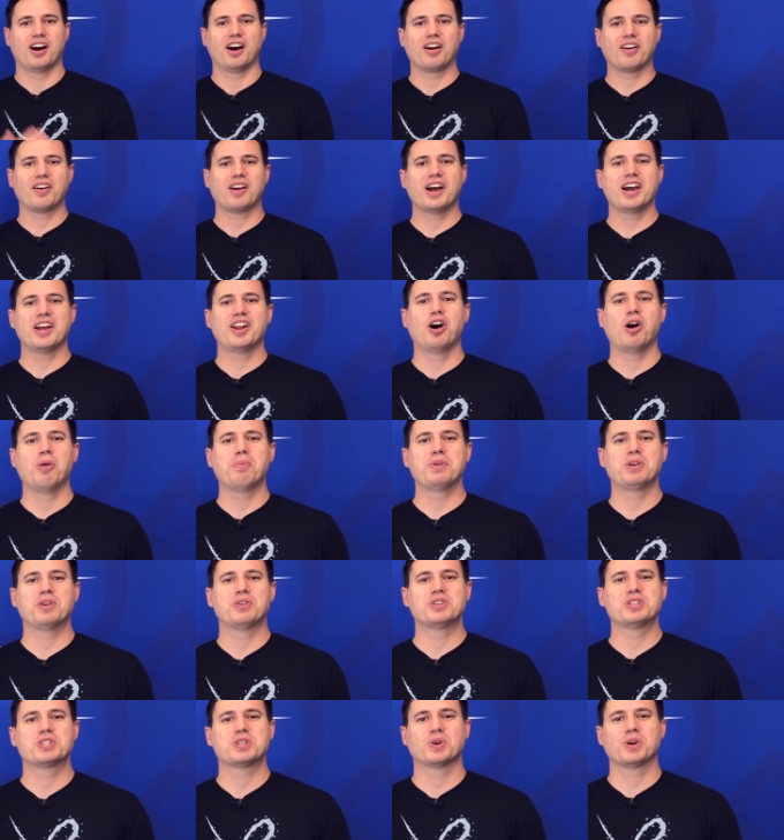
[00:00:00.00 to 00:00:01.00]
All right, hope you
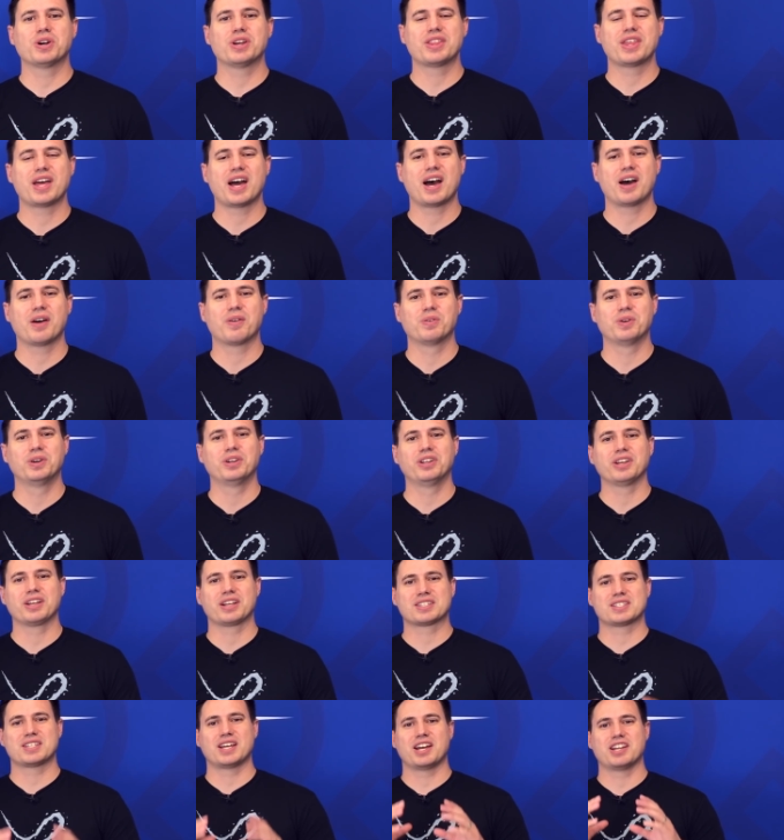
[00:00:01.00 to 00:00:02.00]
enjoyed that. Really
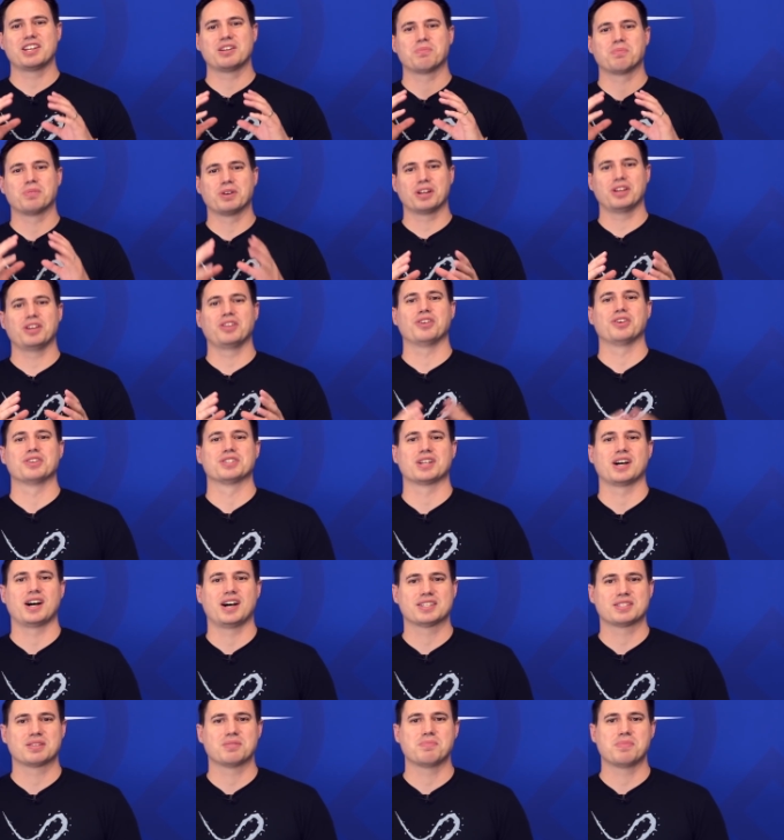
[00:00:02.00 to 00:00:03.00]
excited to bring you those
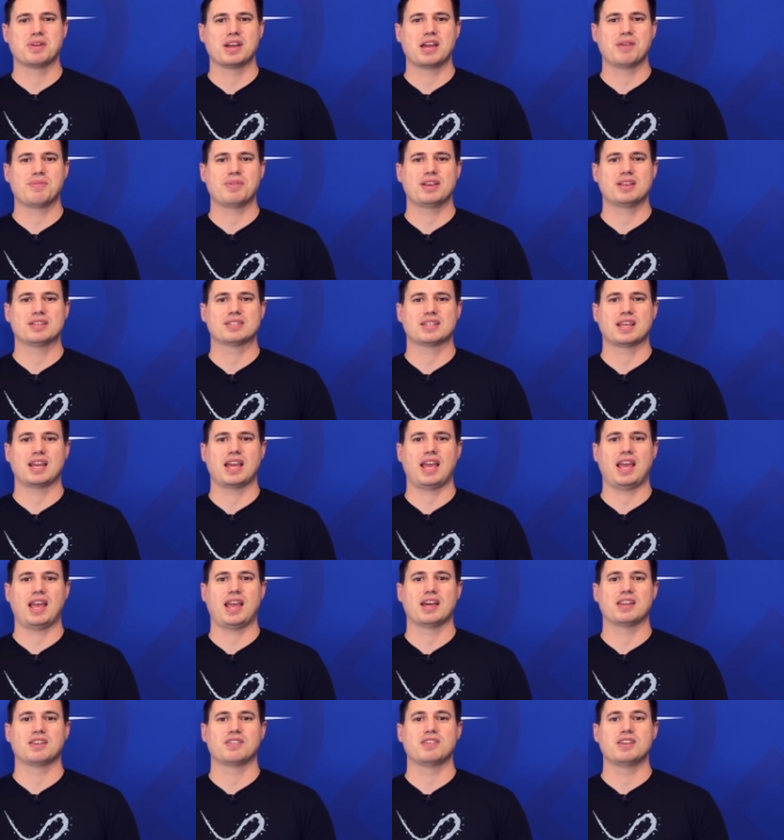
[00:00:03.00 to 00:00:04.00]
awesome babies.
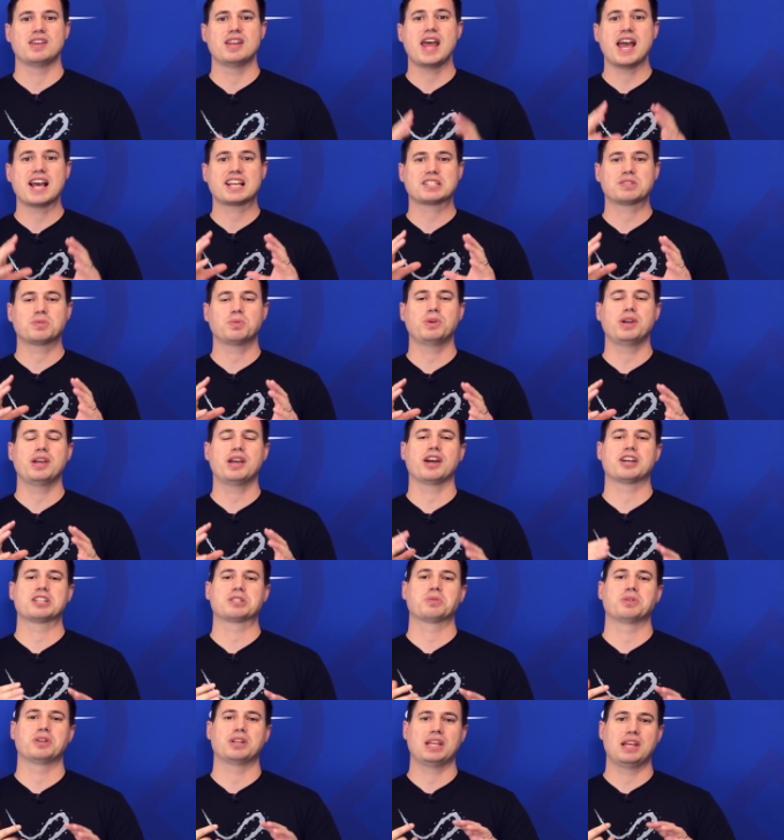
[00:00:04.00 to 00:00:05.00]
And next week, I
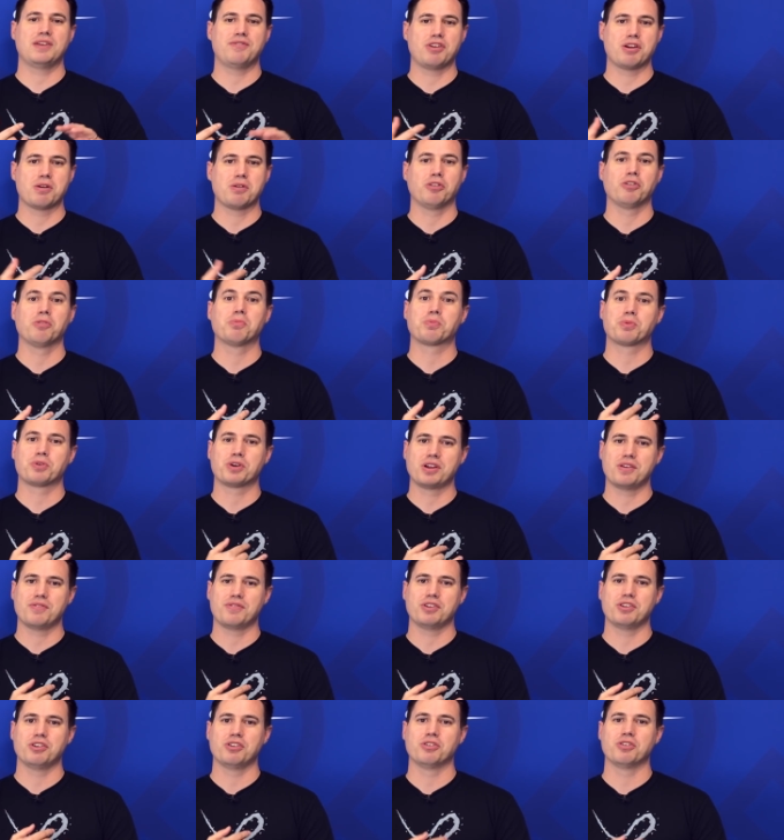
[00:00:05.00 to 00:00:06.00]
just want to give you a little
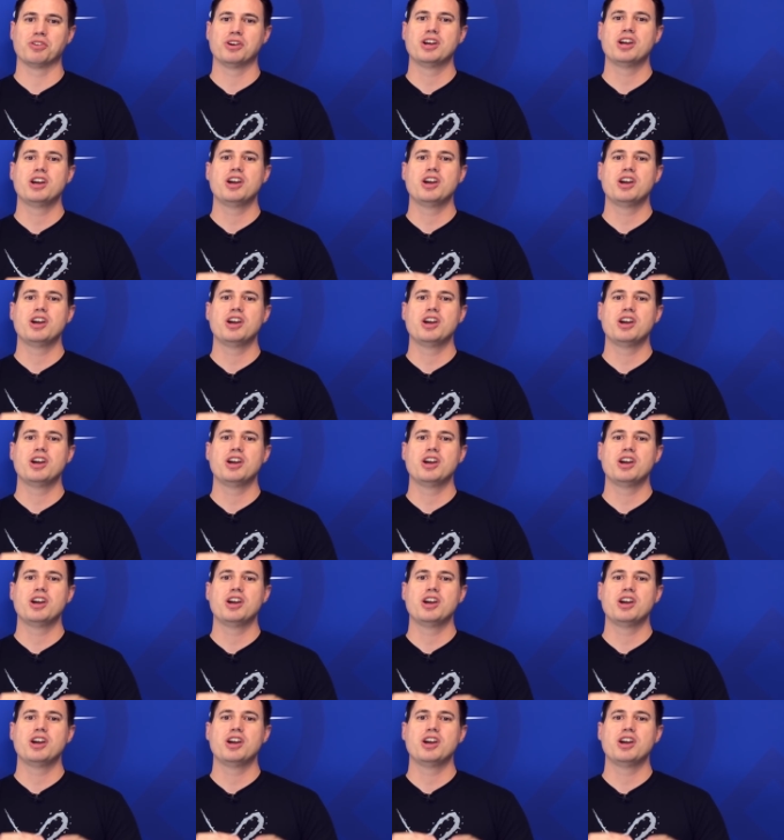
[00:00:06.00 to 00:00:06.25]
preview.